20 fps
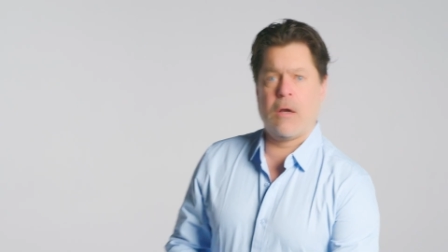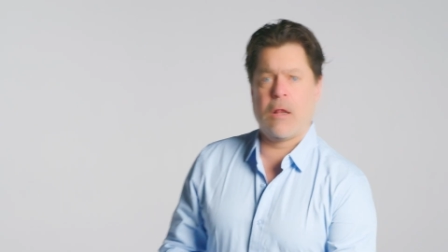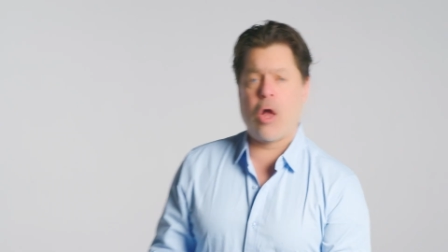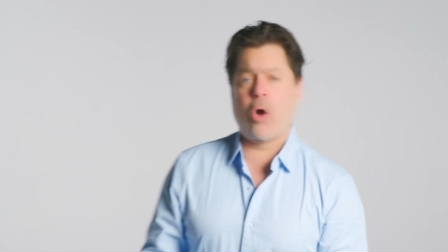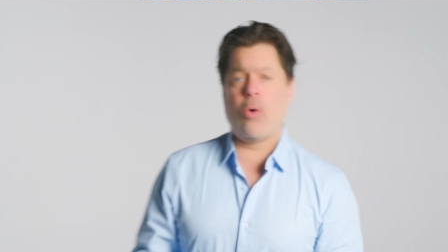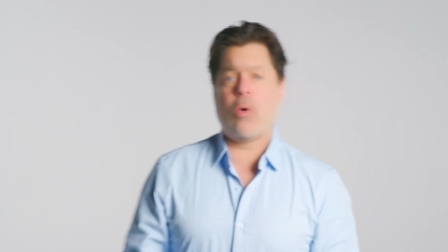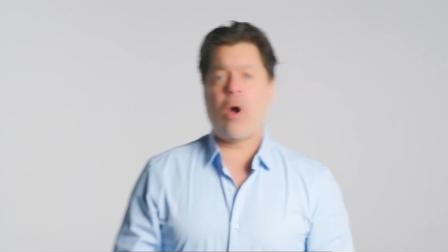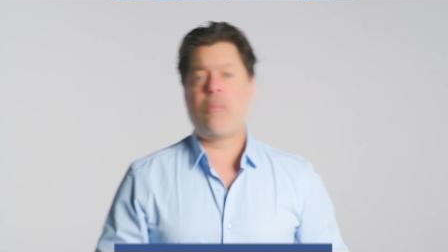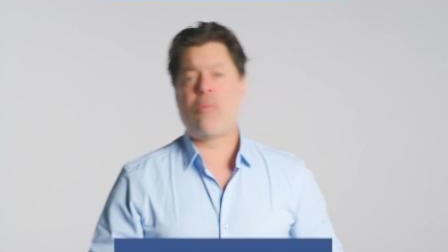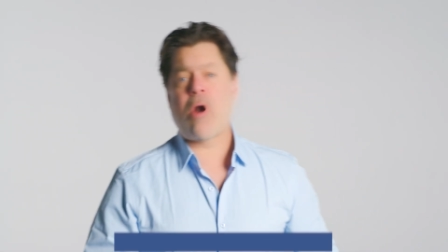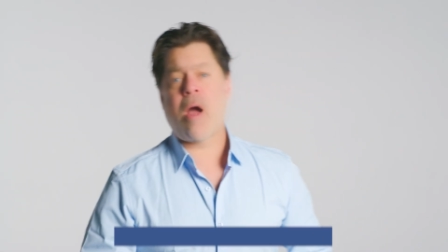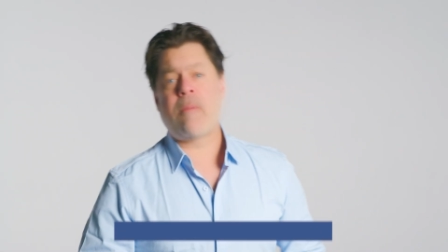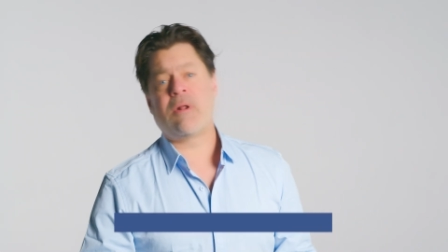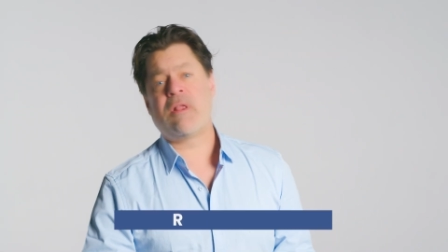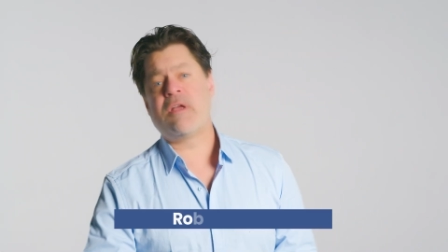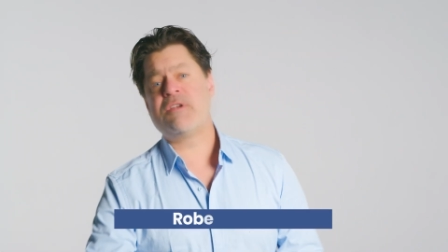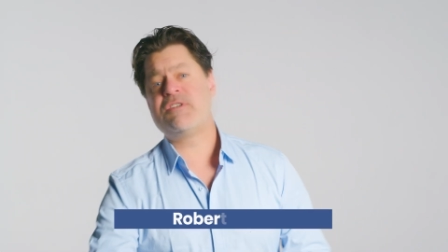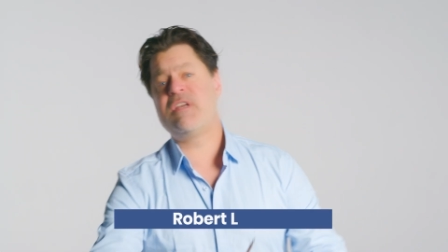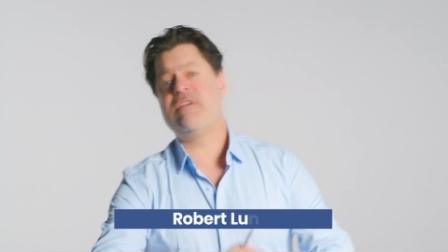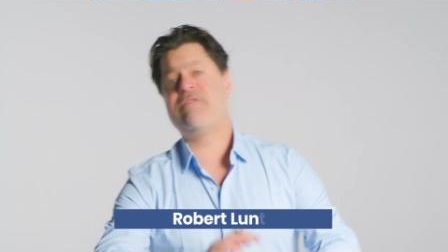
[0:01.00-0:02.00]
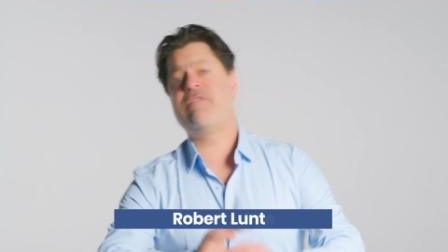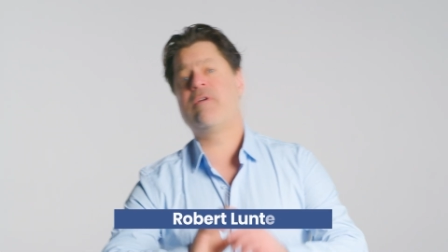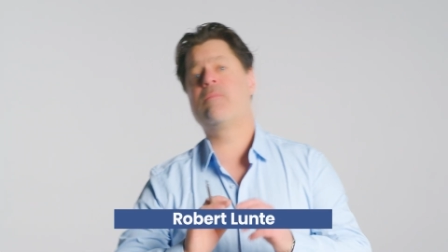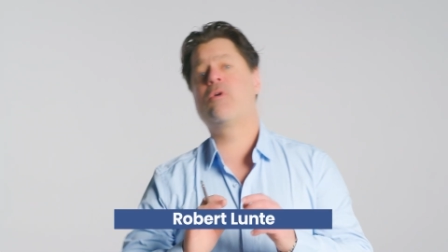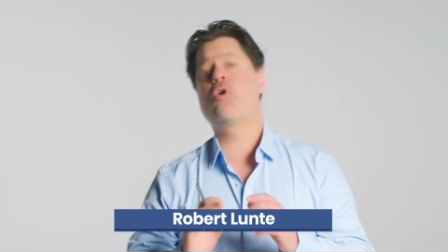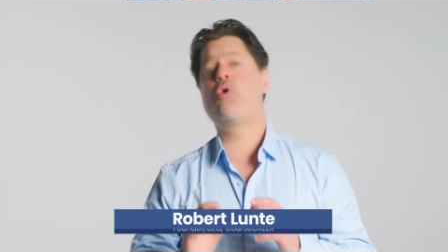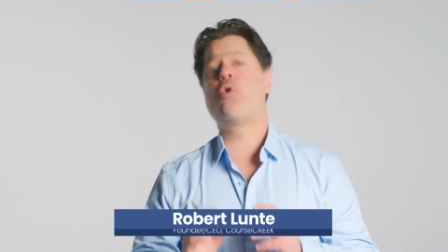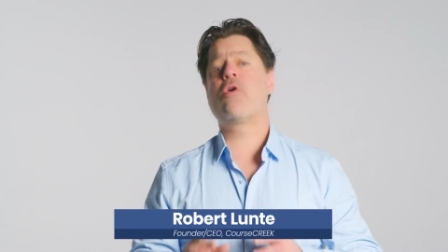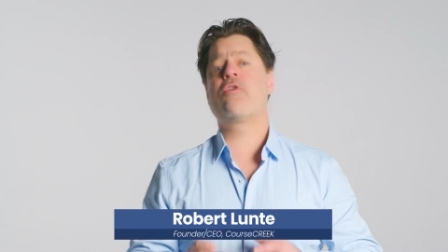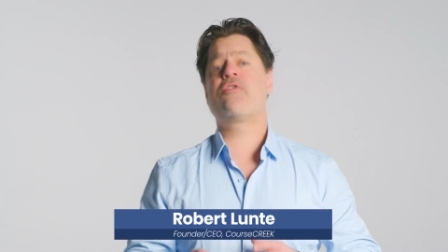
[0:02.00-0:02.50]
Hello, I'm Robert Lunte
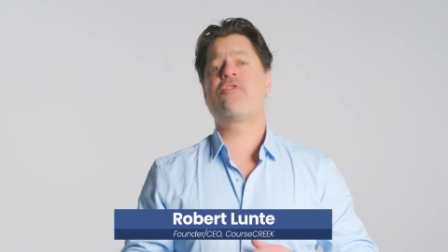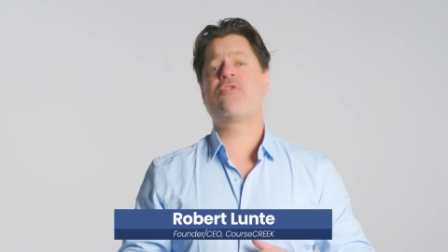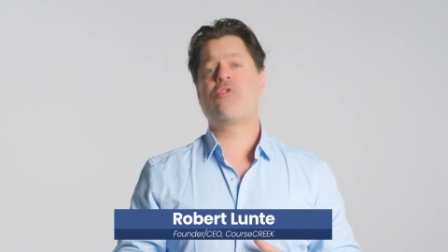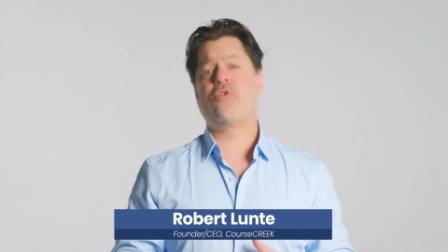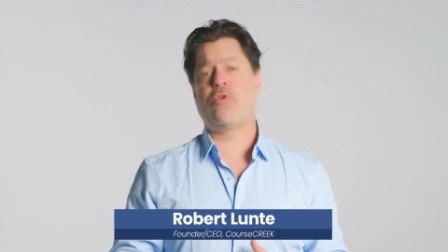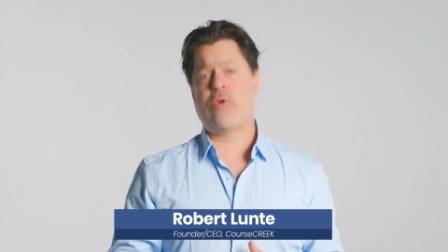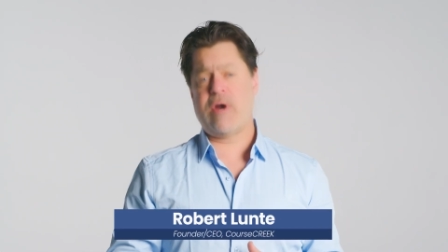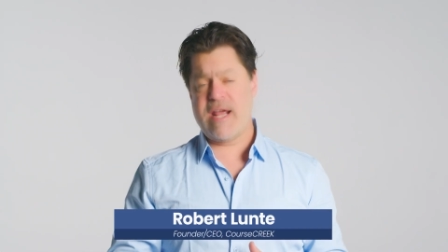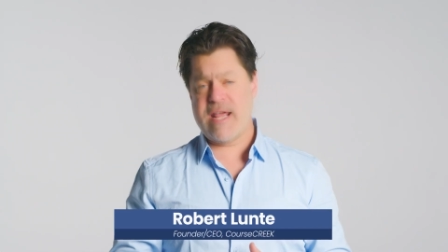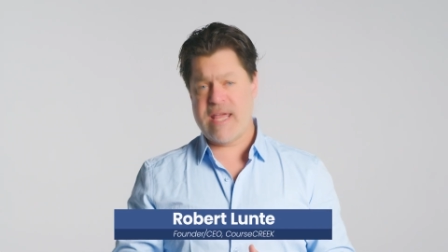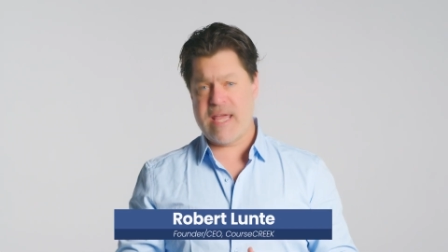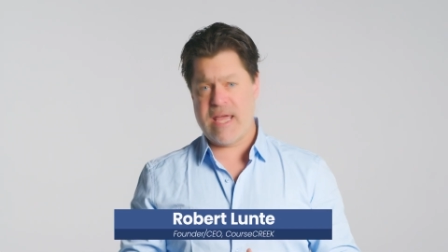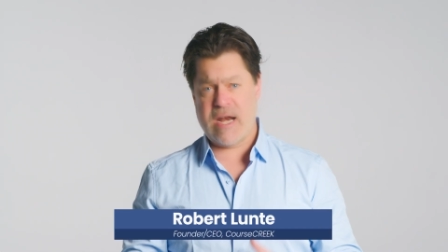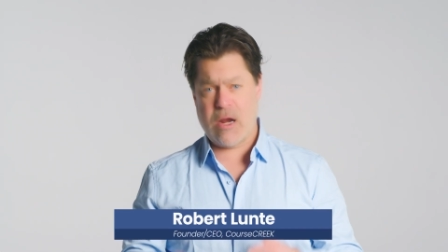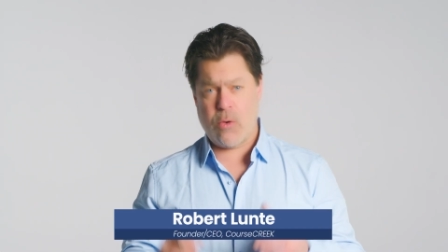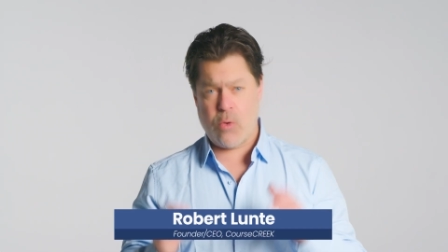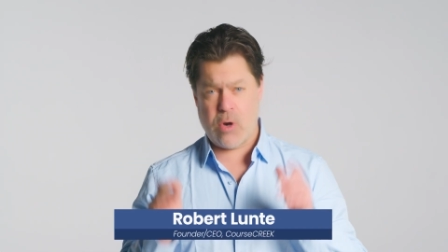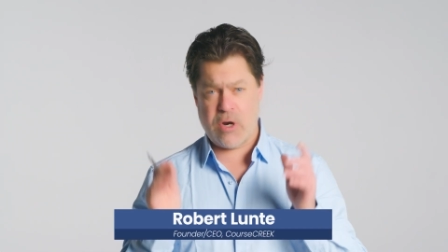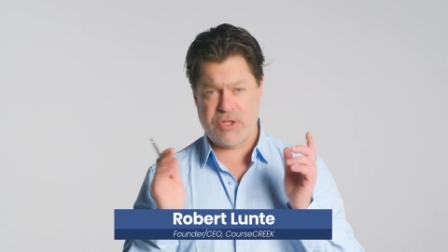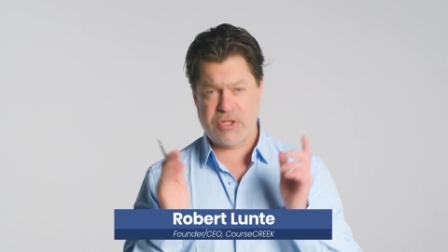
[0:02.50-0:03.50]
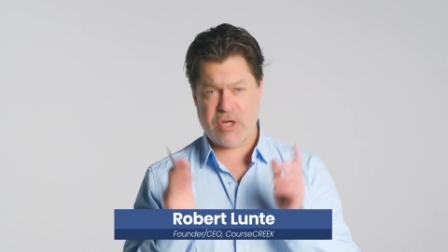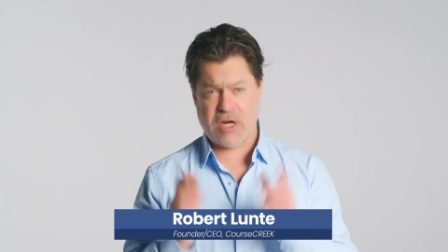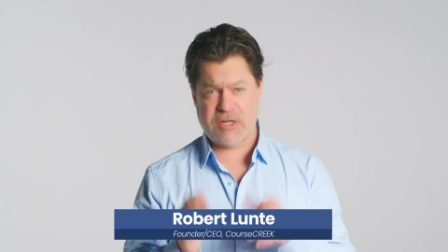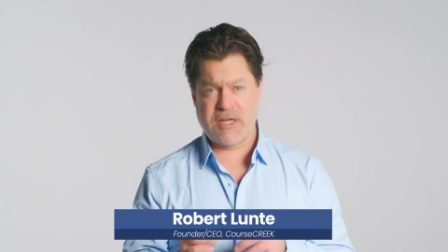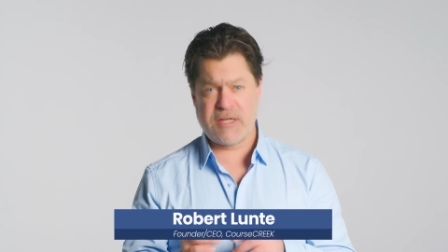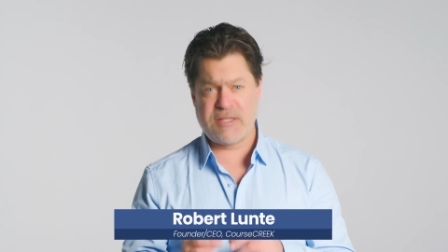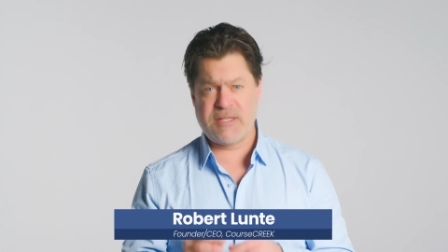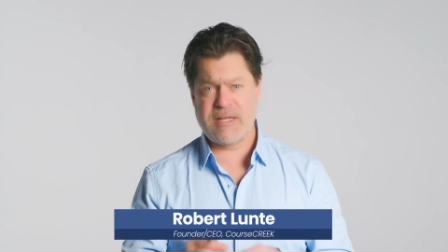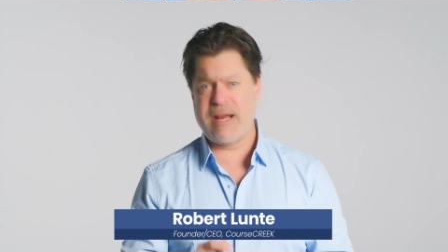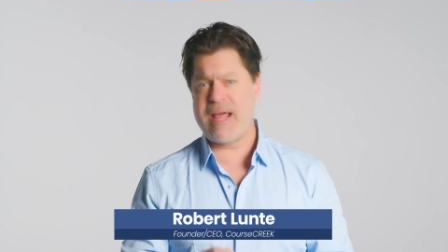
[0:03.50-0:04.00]
from CourseCREEK, and I want to talk
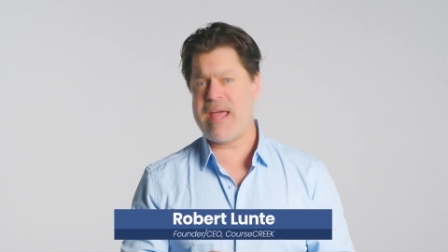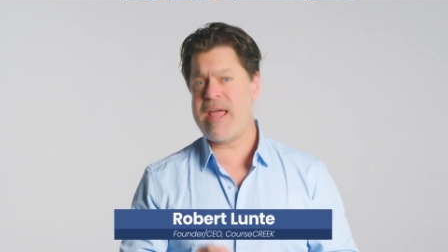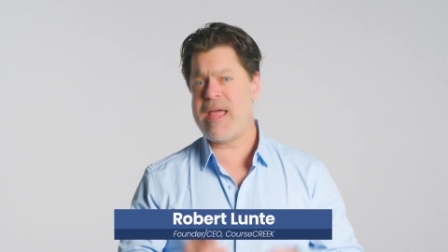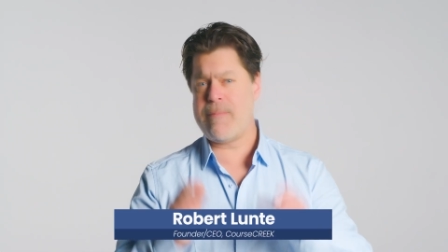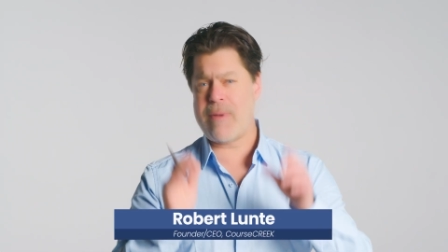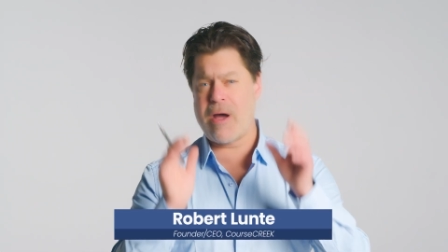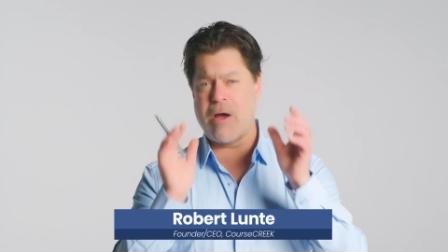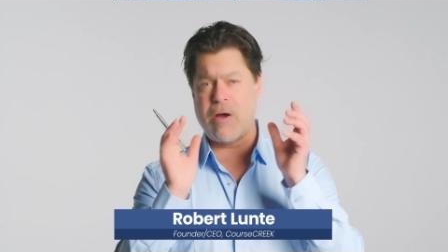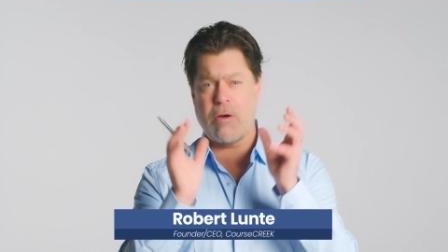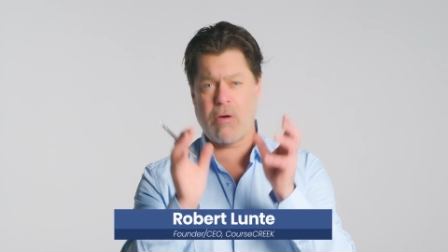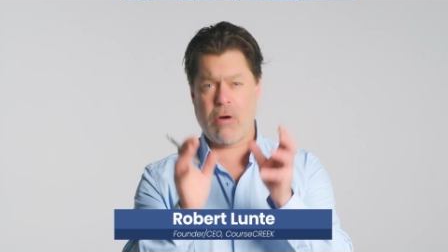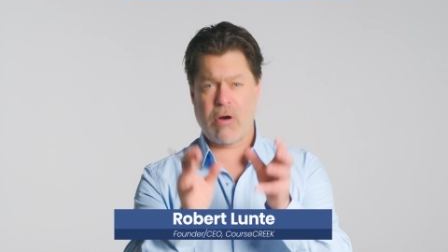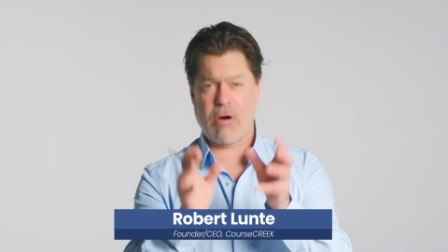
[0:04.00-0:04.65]
to you today about